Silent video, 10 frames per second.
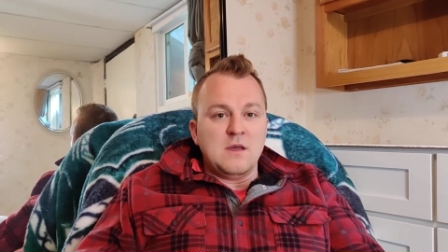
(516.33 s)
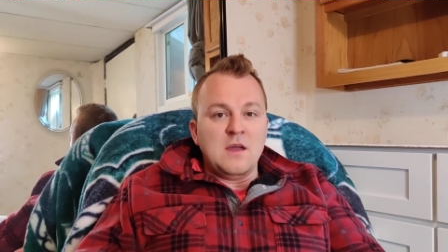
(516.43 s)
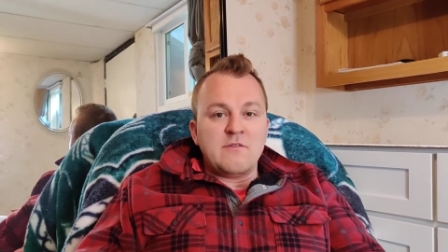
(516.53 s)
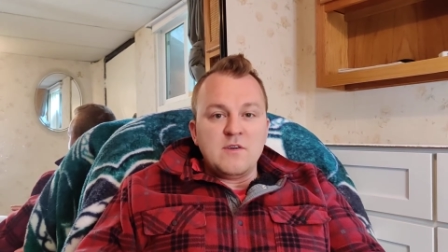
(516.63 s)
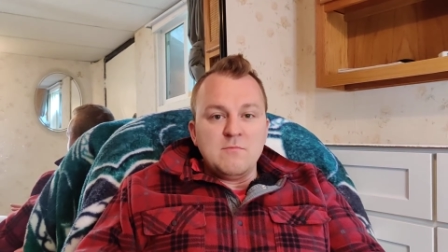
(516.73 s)

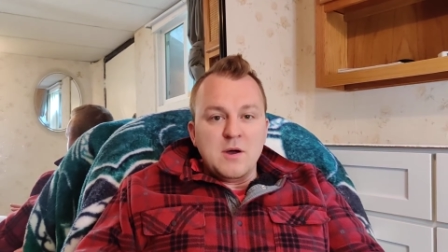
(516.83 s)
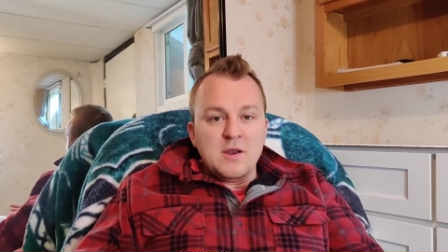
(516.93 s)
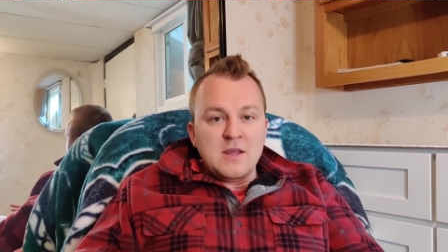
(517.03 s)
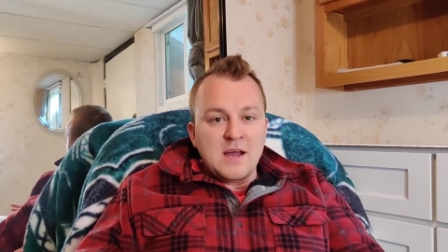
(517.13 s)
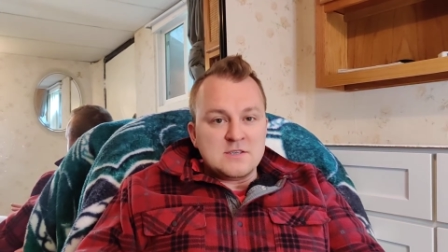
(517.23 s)

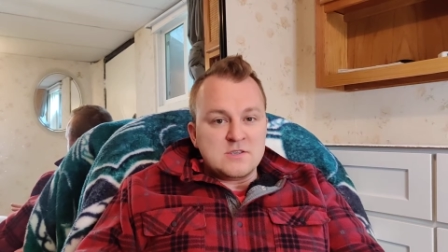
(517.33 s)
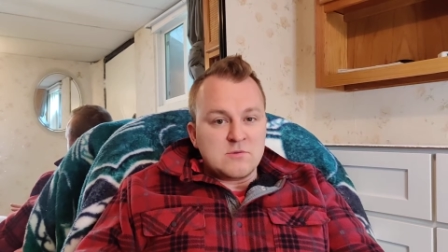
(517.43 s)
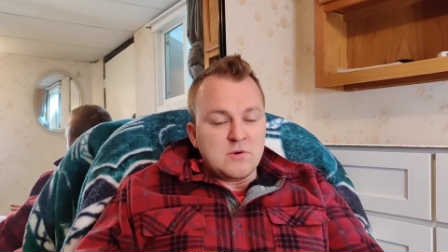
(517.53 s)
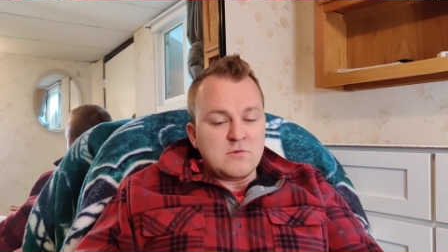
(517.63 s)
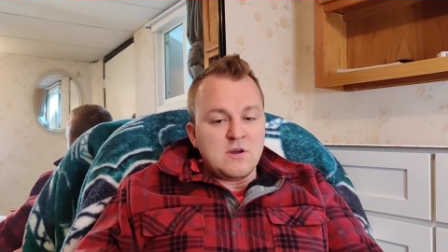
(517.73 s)
Everybody has
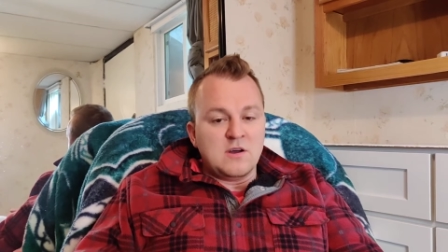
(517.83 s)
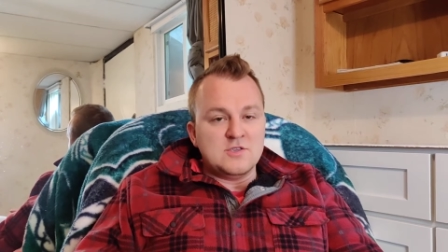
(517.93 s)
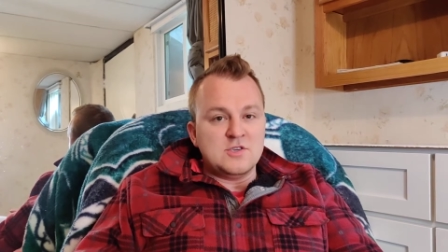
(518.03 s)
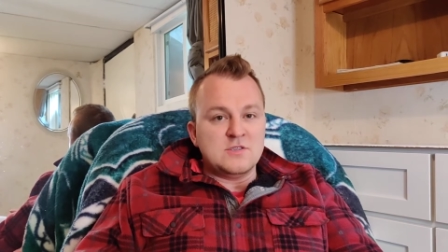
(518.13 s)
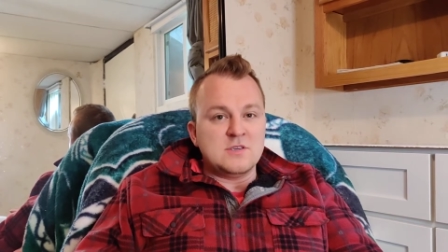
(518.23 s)
their own
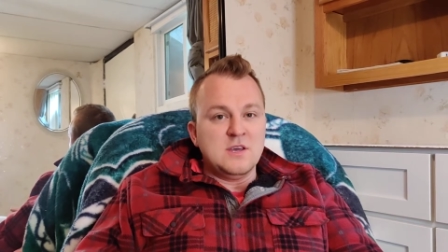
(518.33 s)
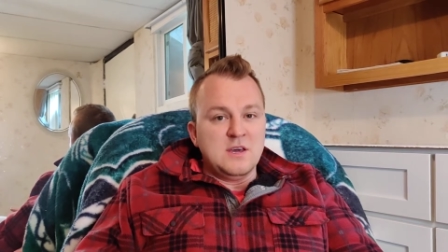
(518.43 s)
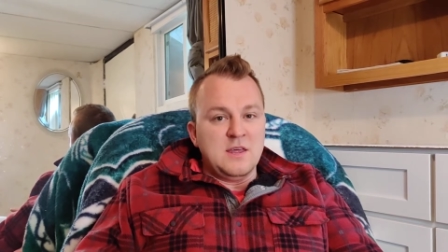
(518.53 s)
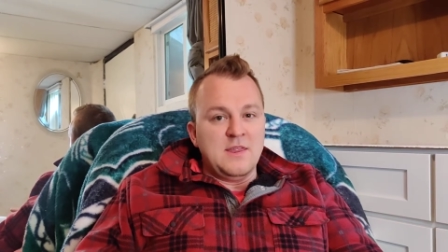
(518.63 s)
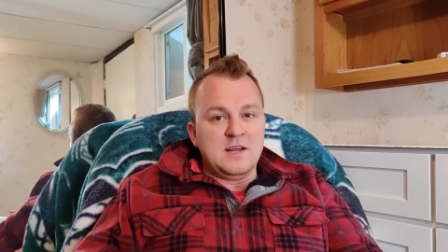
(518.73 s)
conscience,
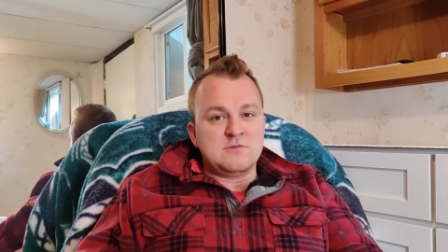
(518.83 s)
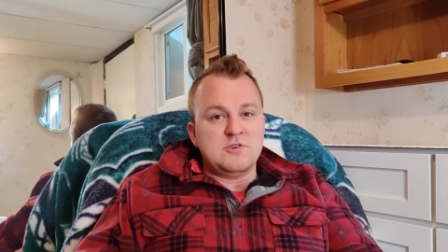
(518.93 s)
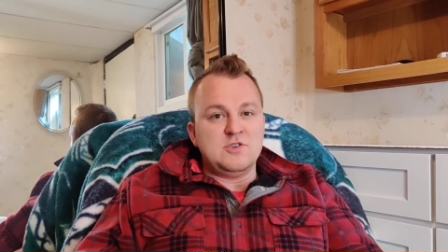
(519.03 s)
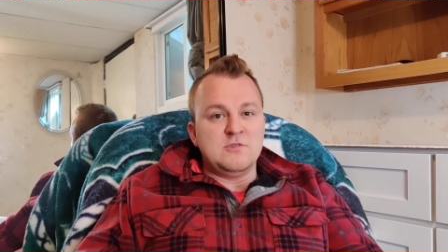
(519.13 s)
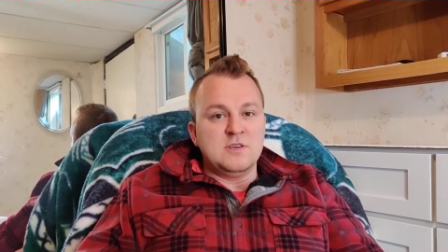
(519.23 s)
and that's
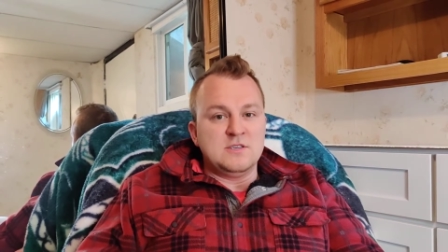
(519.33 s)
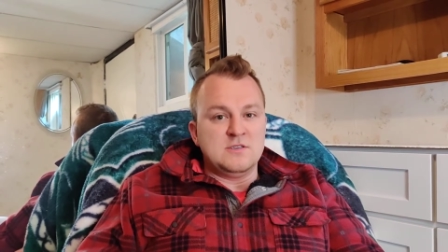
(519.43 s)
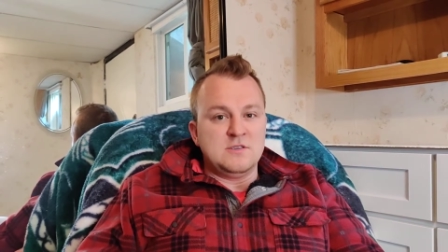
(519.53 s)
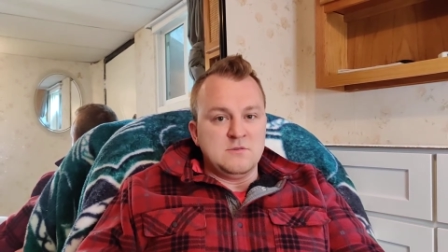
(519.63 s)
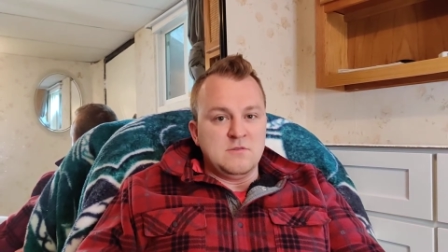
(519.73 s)
what you
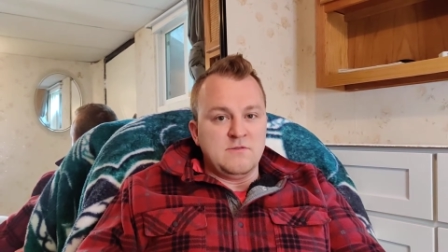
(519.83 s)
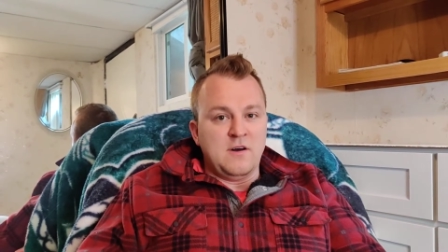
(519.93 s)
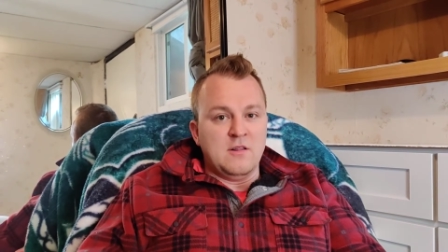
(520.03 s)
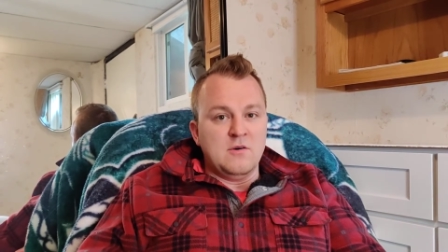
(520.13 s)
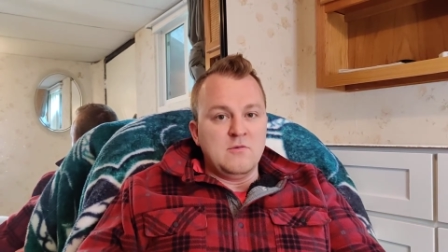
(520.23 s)
listen to and
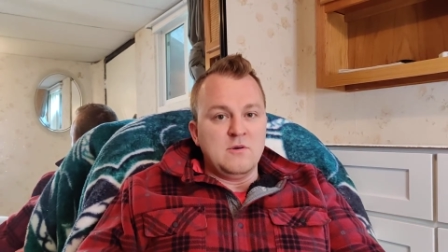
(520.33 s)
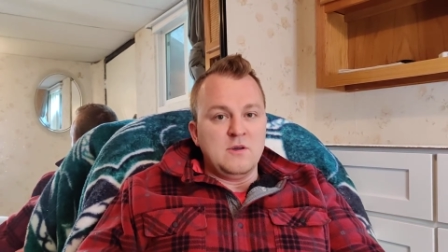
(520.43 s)
follow.